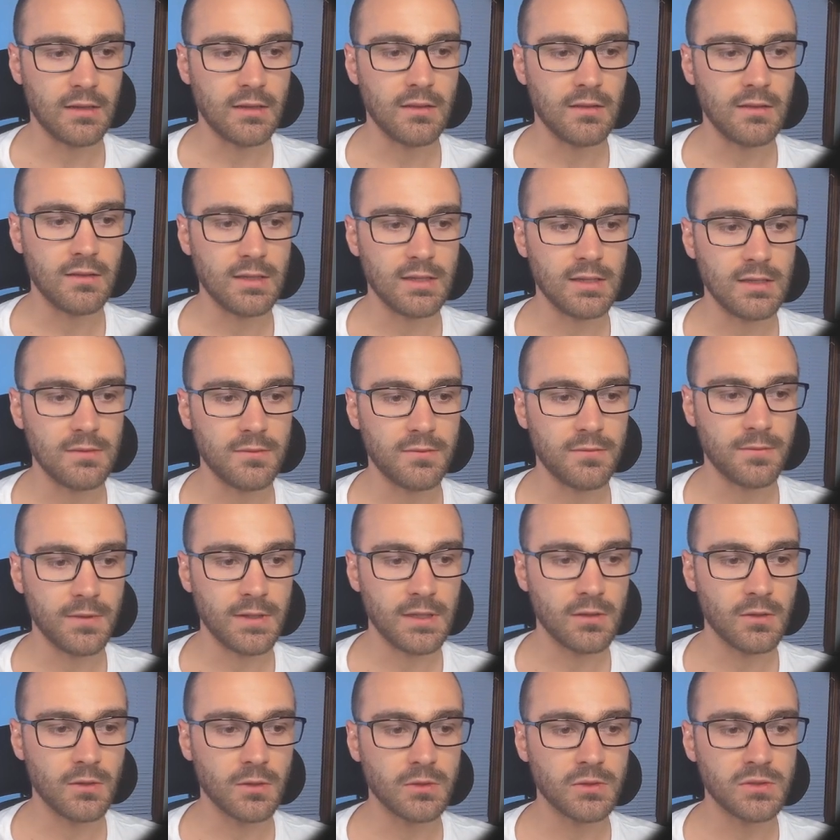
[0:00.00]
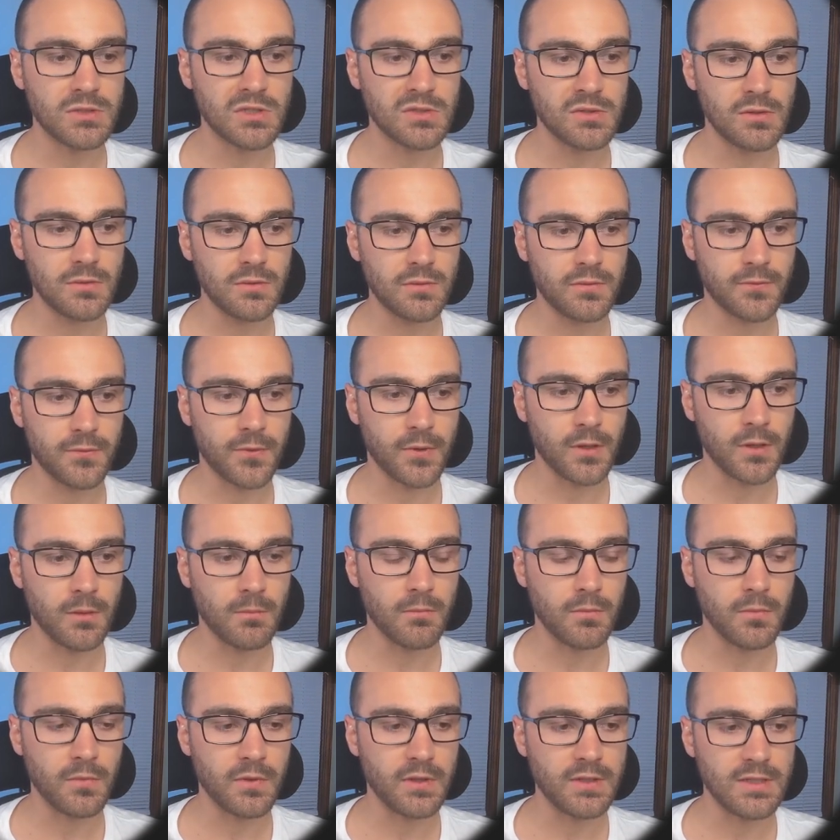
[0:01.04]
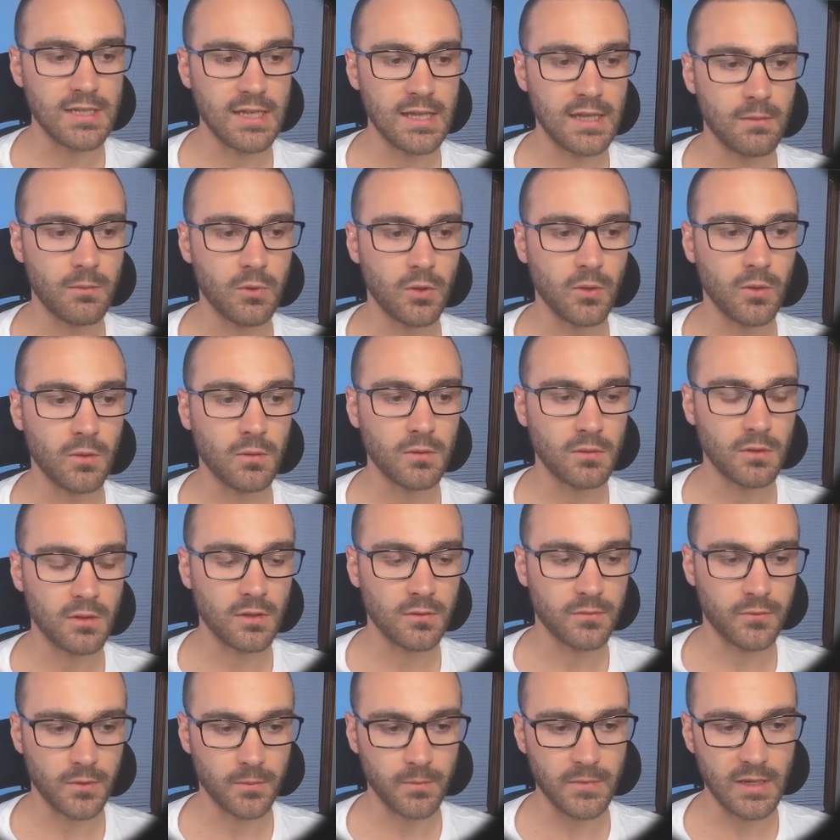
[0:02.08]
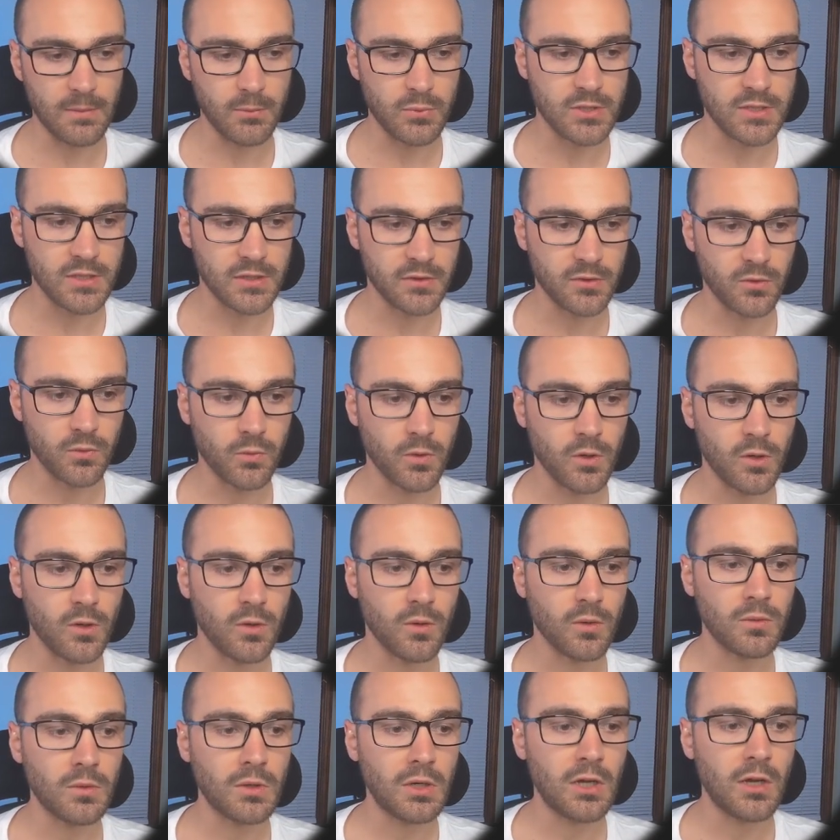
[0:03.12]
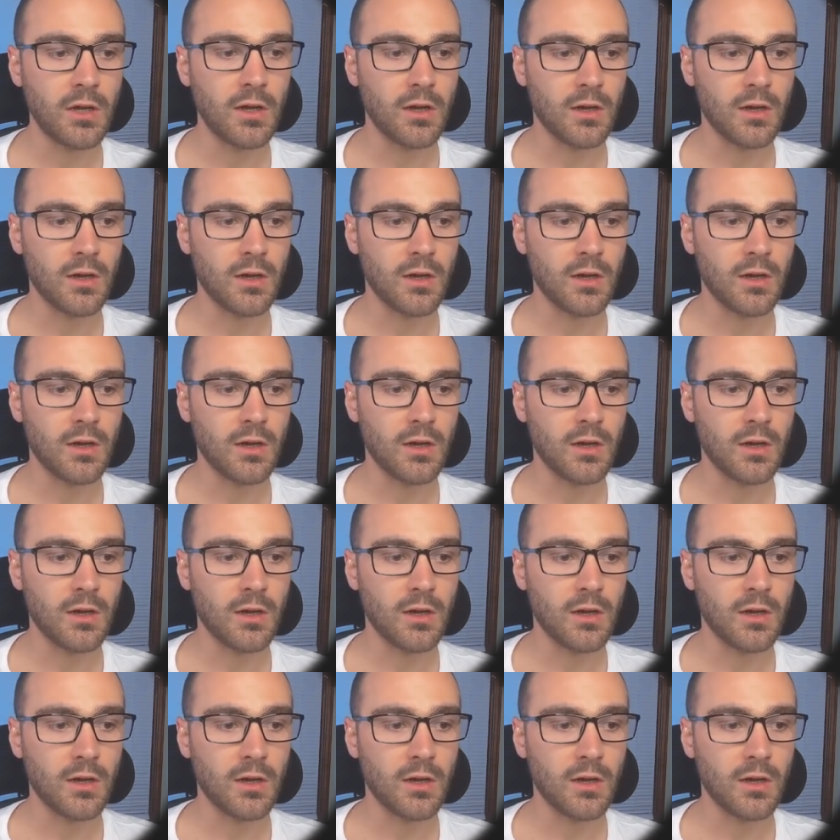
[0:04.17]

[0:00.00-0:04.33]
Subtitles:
the fields from the table or from that particular row